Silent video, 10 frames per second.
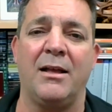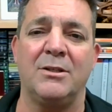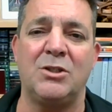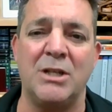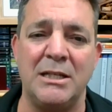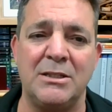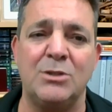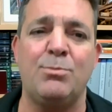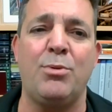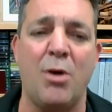
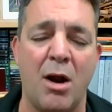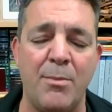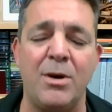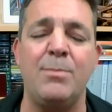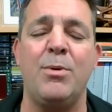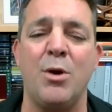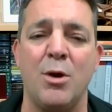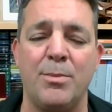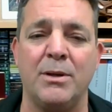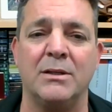Jesus' primary
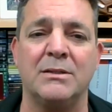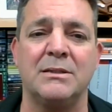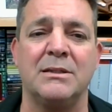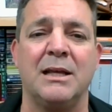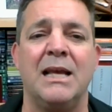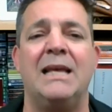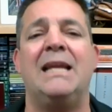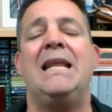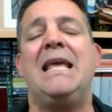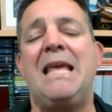purpose
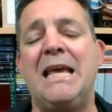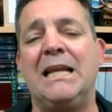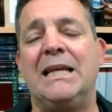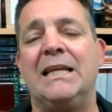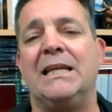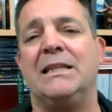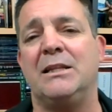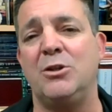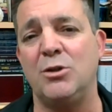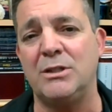in healing in the
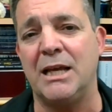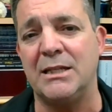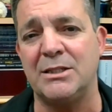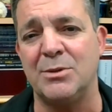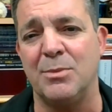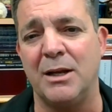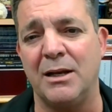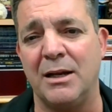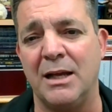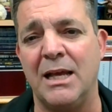New Testament